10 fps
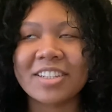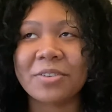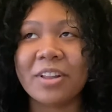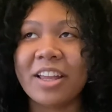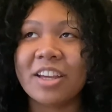
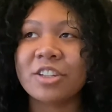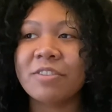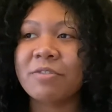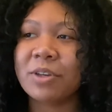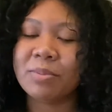I actually
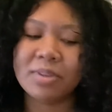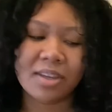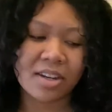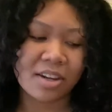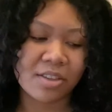filmed
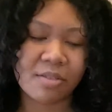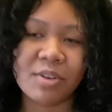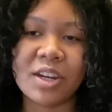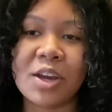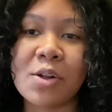another
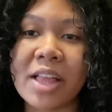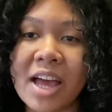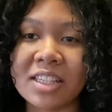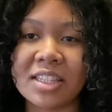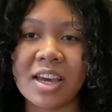video
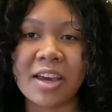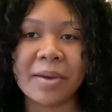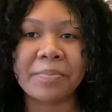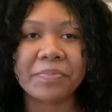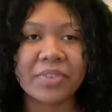last time,